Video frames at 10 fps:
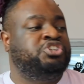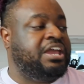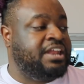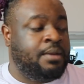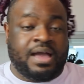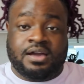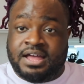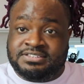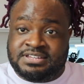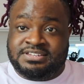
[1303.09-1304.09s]
checking out my
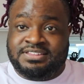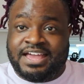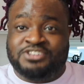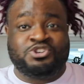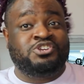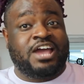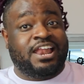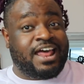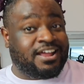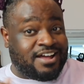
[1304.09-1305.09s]
content today. I told you I had
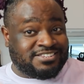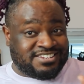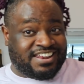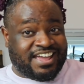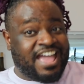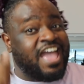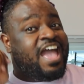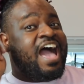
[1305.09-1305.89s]
a lot of content today.